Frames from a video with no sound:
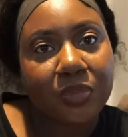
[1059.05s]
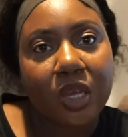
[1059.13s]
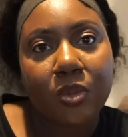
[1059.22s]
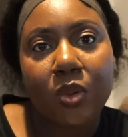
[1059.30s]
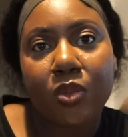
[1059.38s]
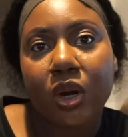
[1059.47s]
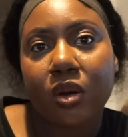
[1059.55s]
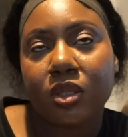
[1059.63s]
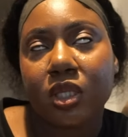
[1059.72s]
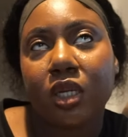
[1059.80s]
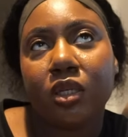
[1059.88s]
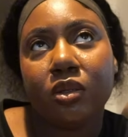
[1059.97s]
Remember, I
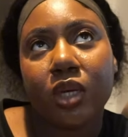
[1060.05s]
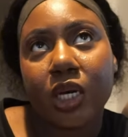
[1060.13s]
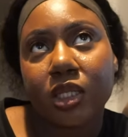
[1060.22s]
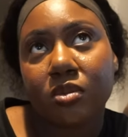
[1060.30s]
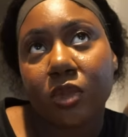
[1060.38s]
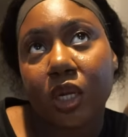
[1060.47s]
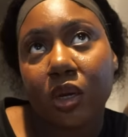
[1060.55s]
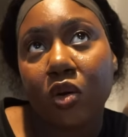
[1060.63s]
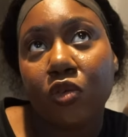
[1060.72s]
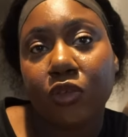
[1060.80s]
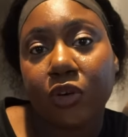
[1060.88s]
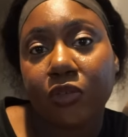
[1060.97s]
was telling you guys I'm getting
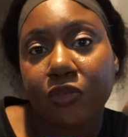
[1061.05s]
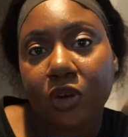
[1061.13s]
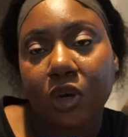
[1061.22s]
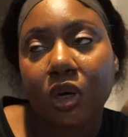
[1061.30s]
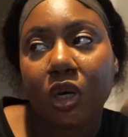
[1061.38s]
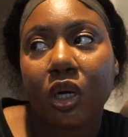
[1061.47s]
over a funk.